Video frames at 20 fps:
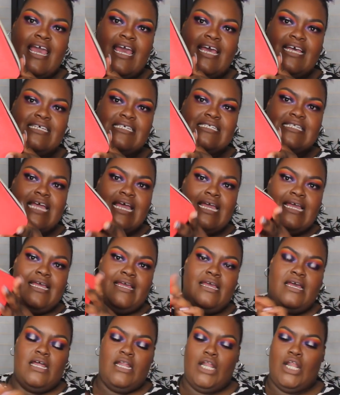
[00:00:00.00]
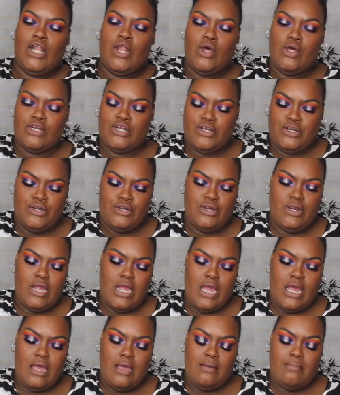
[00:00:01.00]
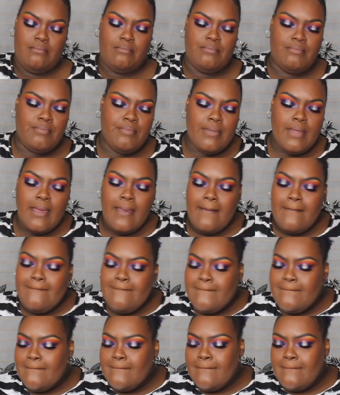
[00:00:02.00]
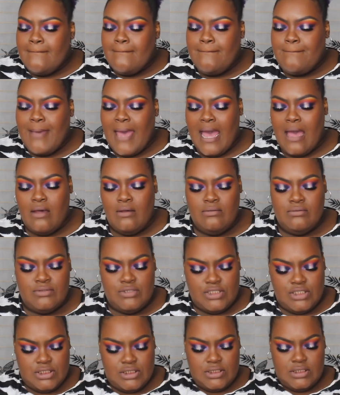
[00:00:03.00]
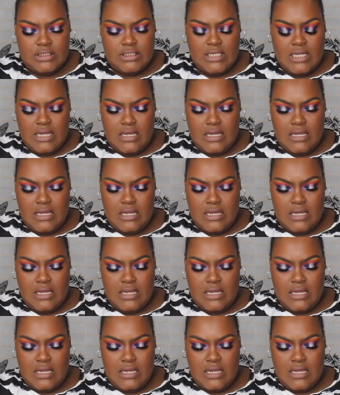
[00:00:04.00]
Estee Lauder um, pouch.